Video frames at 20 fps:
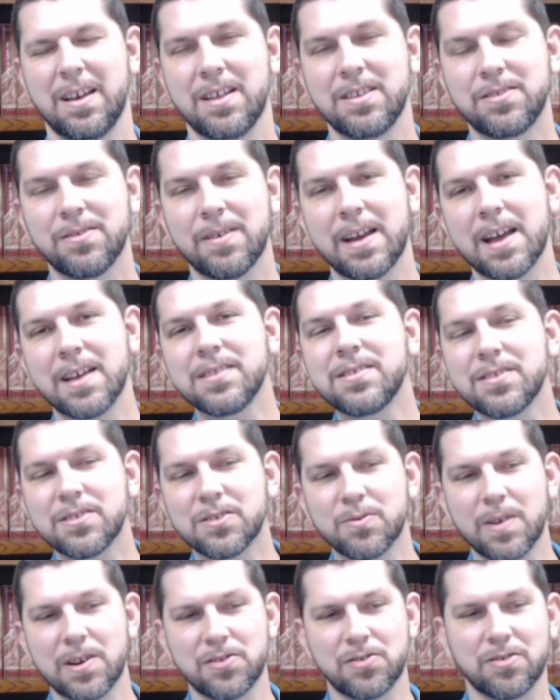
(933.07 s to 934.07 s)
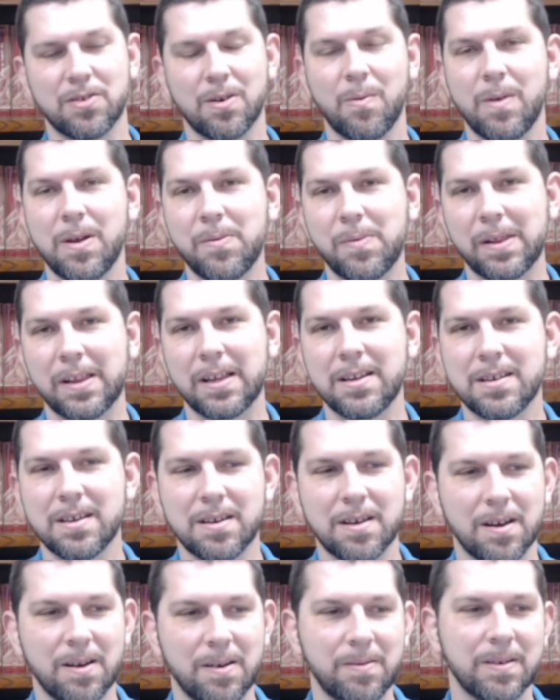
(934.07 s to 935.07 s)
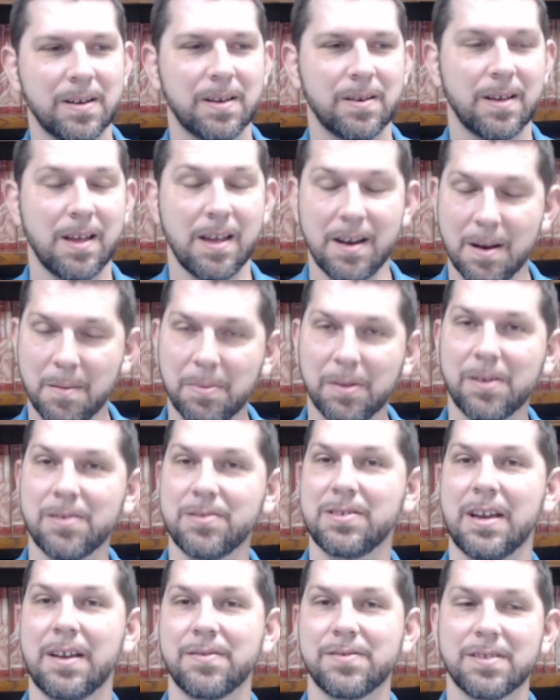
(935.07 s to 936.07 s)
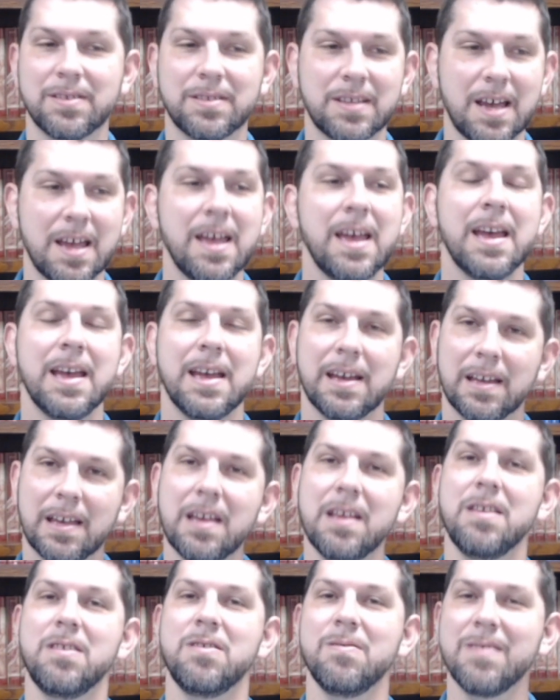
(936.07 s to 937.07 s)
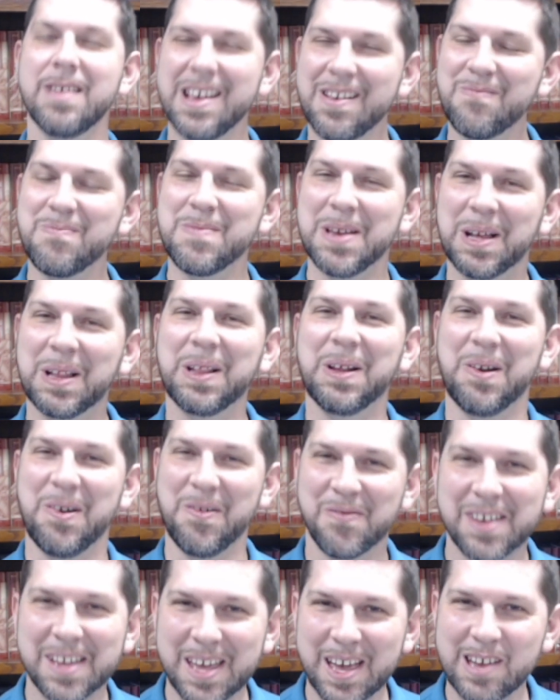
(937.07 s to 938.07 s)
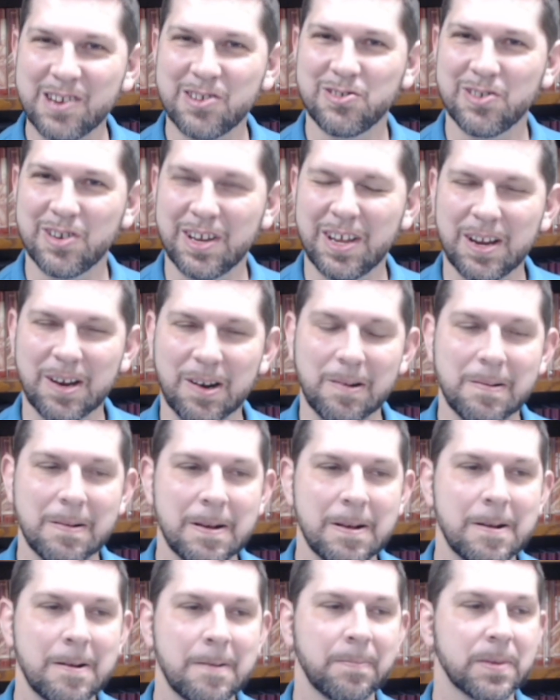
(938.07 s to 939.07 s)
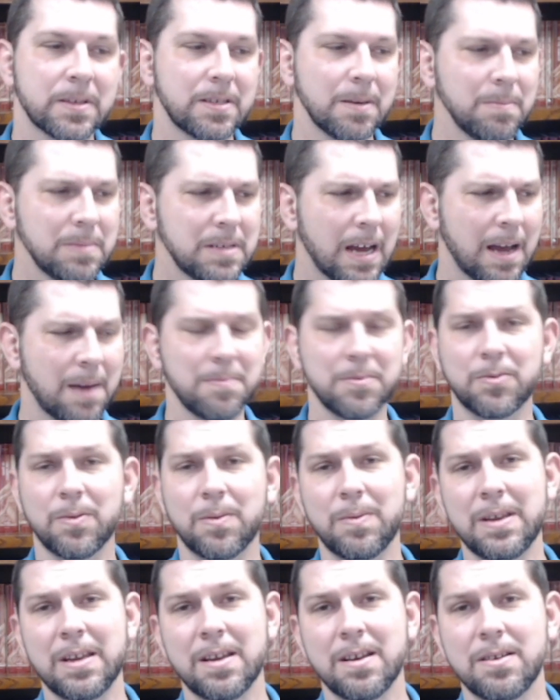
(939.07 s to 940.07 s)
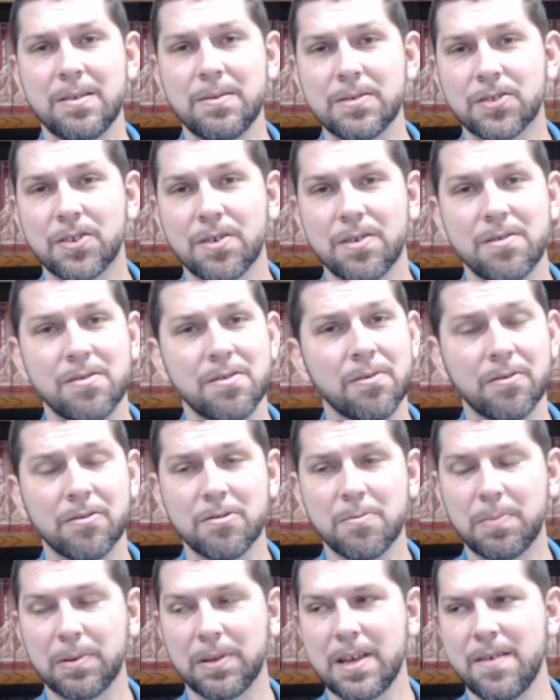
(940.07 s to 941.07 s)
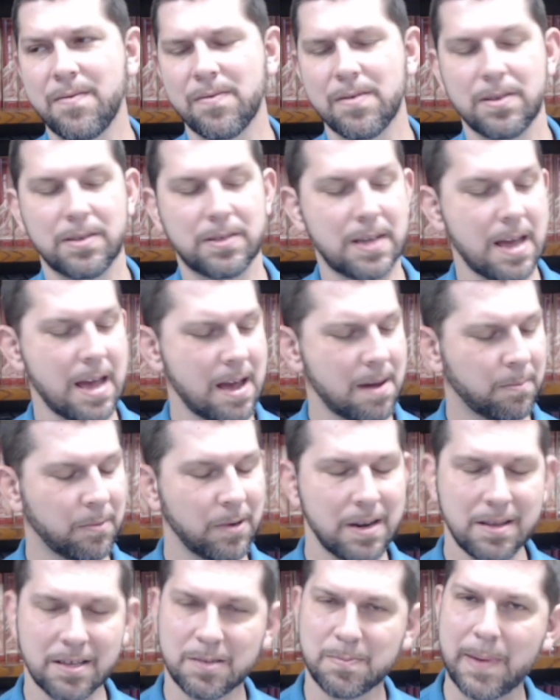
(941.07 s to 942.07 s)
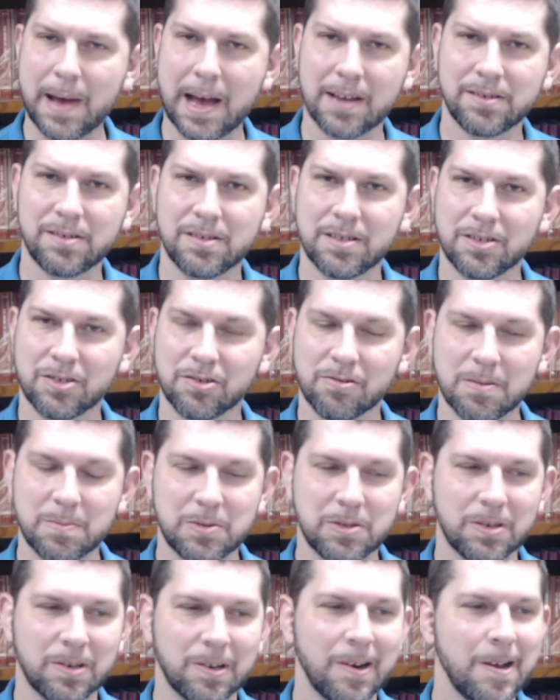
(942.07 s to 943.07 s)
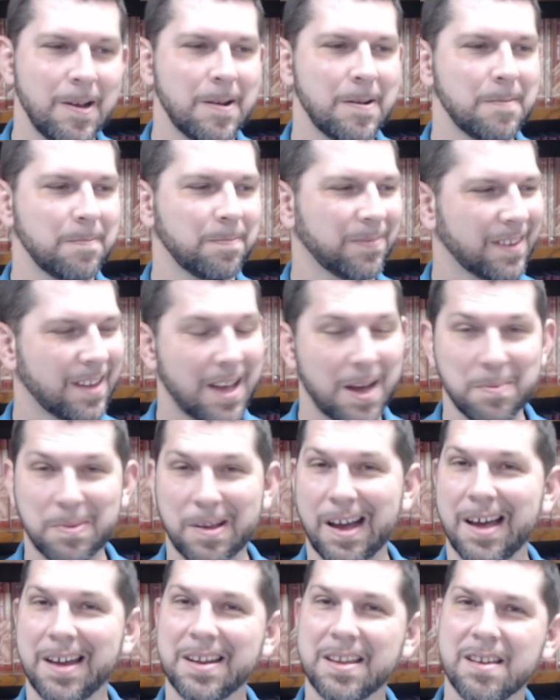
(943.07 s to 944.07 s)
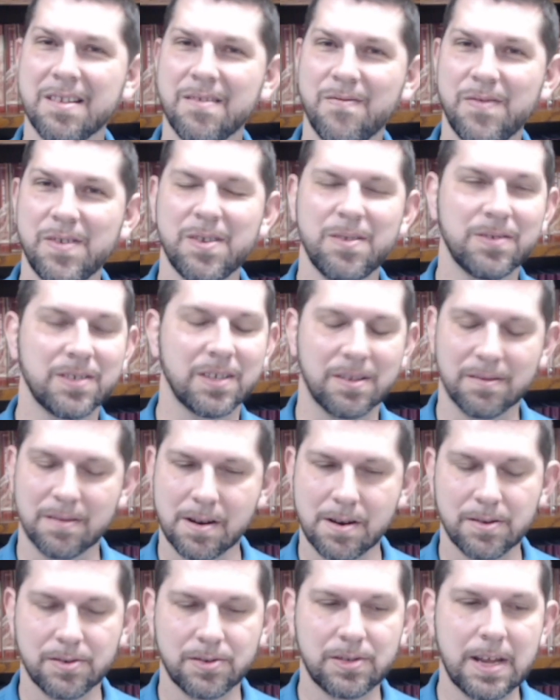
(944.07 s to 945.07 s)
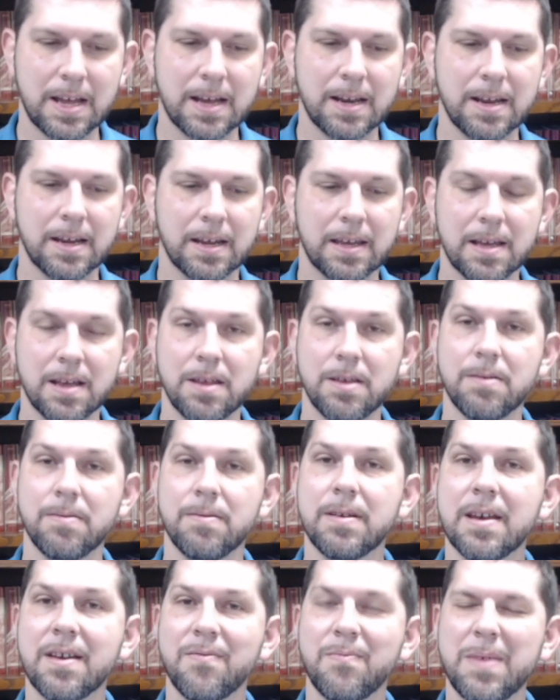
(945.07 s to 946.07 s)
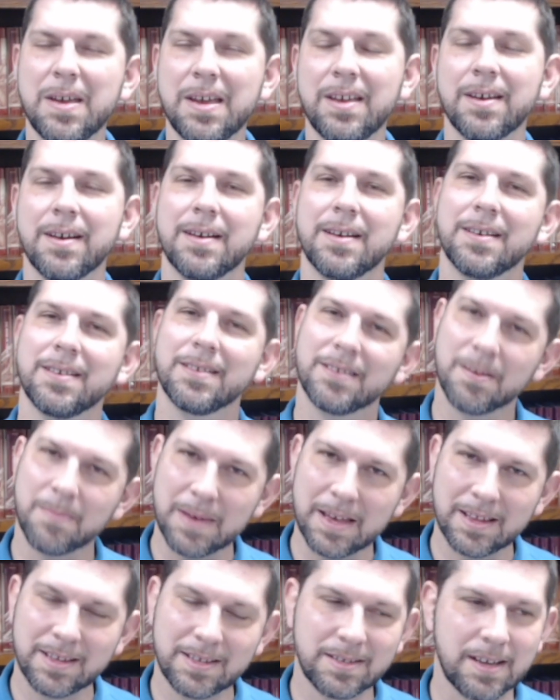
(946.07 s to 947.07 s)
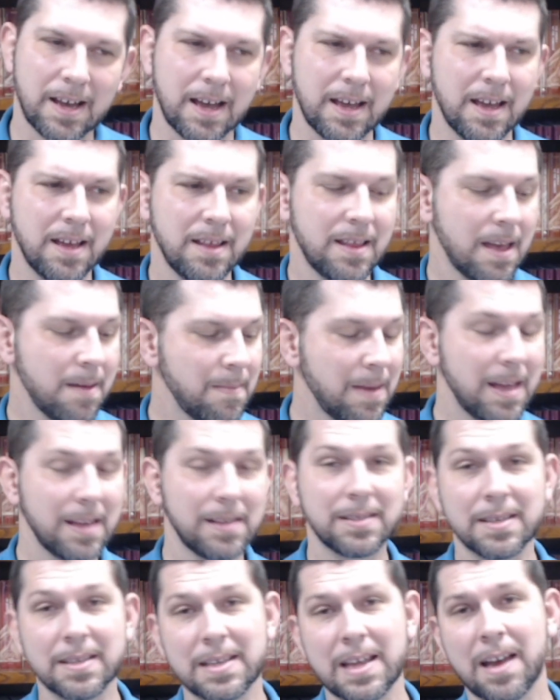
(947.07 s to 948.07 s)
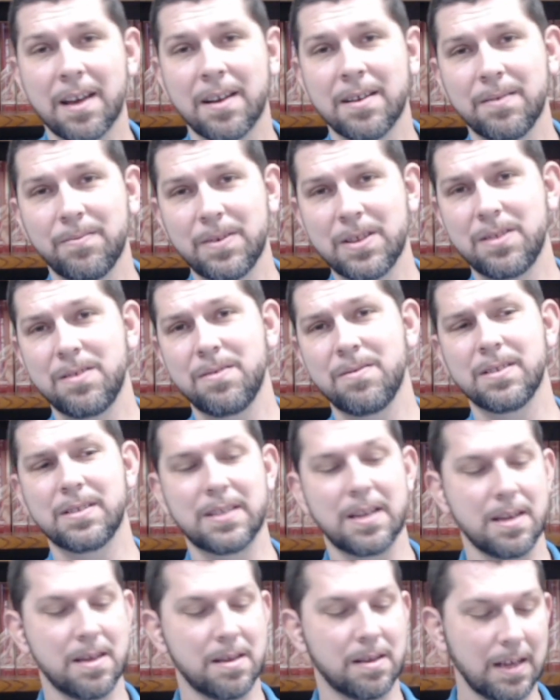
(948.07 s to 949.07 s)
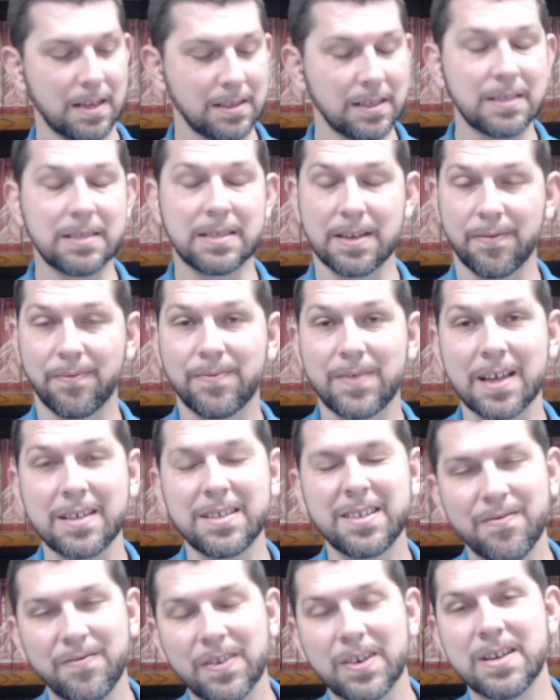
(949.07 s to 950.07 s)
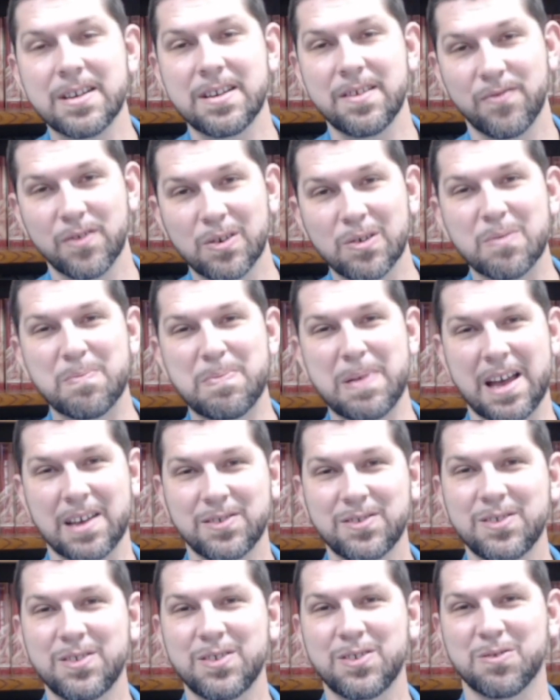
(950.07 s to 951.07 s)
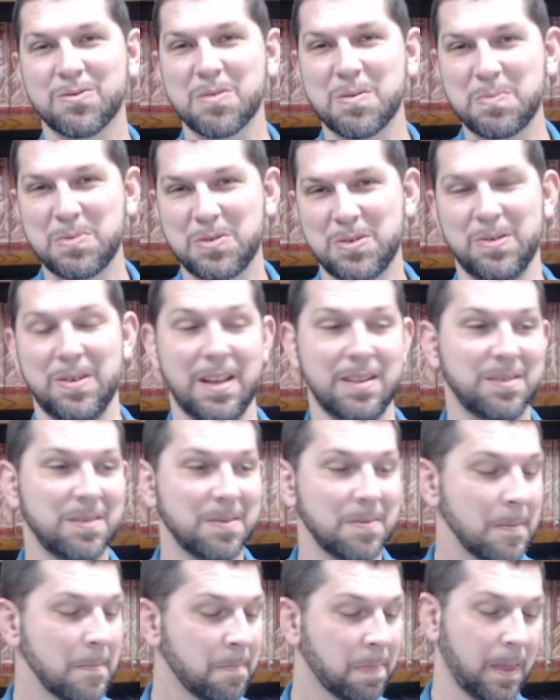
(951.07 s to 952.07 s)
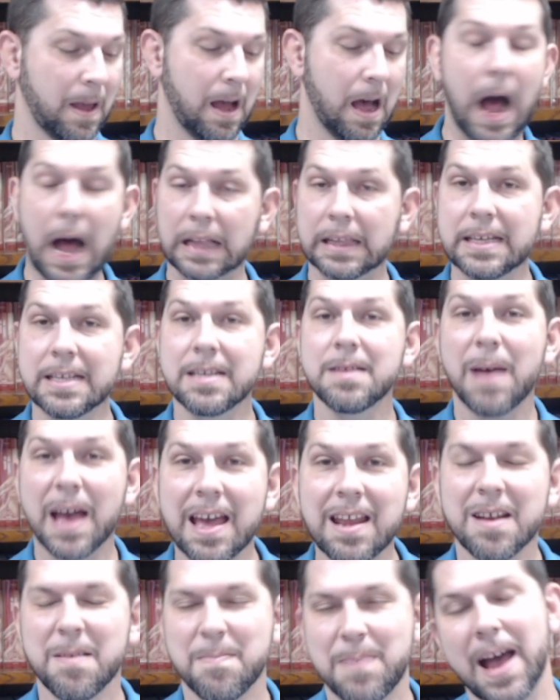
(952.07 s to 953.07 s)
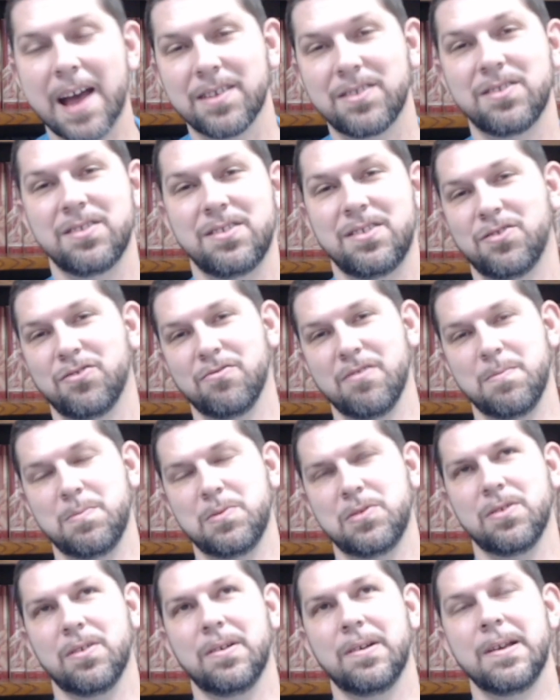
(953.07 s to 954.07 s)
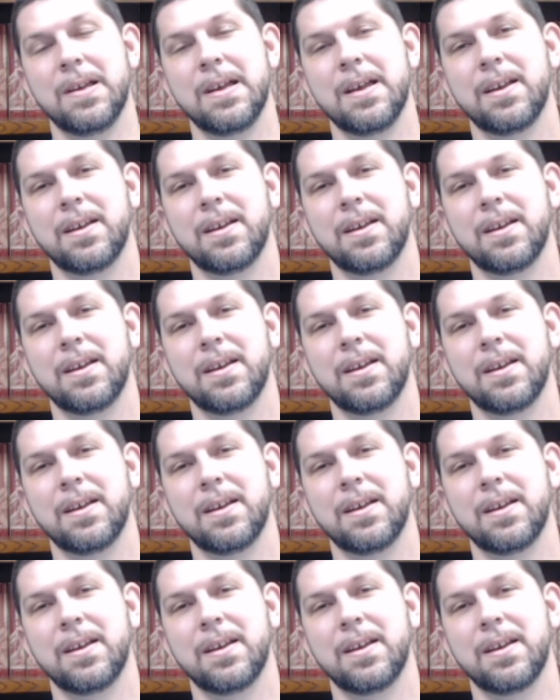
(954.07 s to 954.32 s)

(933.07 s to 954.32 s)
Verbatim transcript: And so I asked this question Are we willing to go and humble ourselves and say, Can you give me clarification here? Sometimes what we need to do is go to an older believer and say, Hey, I'm reading this passage of scripture. I'm kind of confused. I don't understand it. Can you give me some insight? And they may sit down with you and say, you know, that's a diff- that's a very difficult passage of scripture. That's a hotly debated passage of scripture.